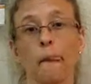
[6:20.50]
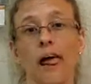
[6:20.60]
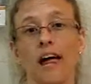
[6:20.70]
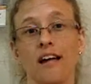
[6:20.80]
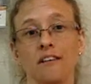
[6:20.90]

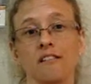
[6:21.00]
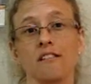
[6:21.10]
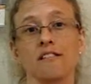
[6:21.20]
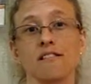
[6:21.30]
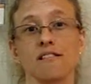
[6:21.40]
And
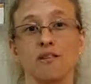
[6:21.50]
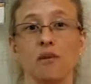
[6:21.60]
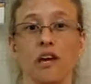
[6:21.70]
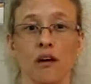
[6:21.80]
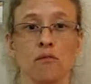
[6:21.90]
the
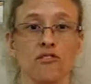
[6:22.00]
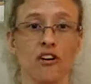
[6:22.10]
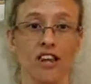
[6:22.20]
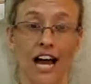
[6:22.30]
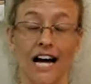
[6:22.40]
weekend
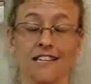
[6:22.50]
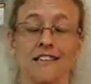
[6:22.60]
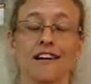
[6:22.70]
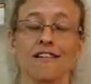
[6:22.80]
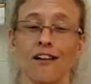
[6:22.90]
before last,
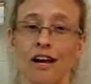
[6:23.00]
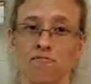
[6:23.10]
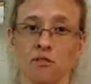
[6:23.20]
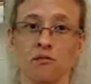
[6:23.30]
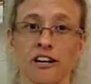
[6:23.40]
I
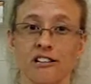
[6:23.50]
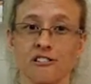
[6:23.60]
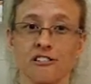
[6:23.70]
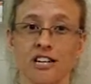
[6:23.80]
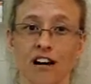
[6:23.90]
climbed the
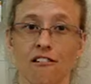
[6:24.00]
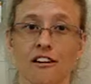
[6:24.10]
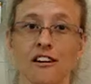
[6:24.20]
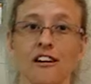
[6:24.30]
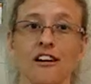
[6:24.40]
Rangers
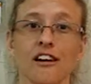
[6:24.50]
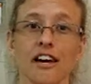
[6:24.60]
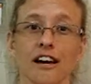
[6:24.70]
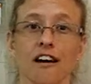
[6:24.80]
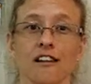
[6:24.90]
Tower
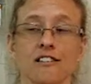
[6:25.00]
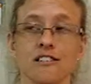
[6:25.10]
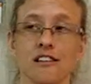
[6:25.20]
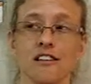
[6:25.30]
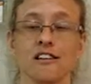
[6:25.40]
and got to
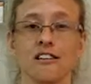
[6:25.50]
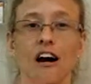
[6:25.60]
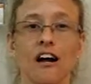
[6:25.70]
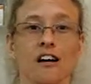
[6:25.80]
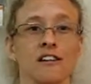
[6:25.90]
see the
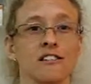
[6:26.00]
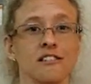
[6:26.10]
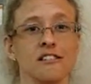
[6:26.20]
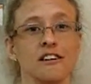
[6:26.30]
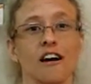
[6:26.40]
entire
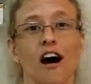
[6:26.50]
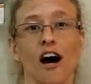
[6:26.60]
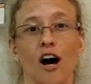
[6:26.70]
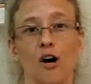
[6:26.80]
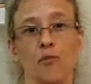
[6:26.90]

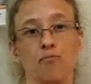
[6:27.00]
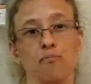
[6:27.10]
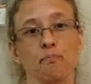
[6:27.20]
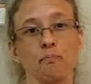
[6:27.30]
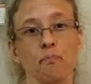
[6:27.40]
um,
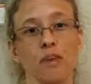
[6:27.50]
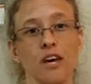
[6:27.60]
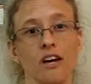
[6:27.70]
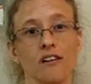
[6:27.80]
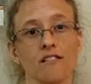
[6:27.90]

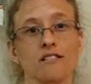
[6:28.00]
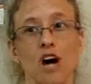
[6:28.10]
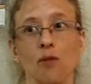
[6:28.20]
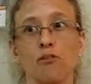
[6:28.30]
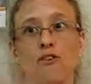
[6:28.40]

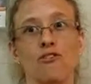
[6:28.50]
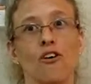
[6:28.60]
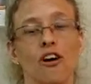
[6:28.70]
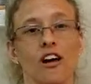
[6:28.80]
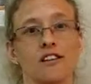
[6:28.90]
top of the
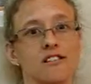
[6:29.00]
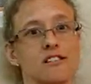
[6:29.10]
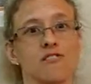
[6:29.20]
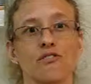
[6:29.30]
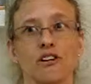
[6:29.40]

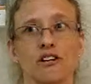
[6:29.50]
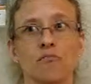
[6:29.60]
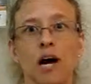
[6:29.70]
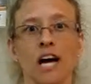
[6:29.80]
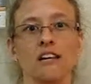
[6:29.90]
forest for
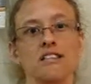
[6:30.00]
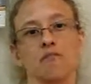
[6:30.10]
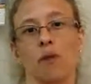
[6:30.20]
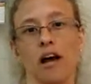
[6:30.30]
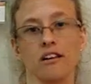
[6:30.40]
miles
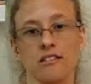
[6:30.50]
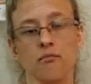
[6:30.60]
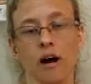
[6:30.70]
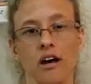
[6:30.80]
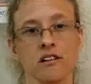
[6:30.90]
and miles and
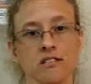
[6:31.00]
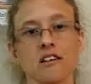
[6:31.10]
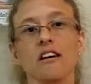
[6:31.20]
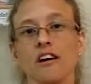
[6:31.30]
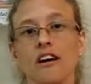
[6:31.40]
miles.
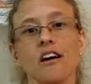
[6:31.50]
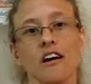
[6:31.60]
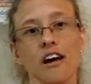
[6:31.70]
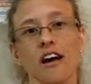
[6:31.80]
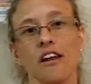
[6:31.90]

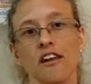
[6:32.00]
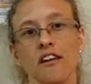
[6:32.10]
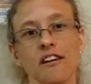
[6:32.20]
And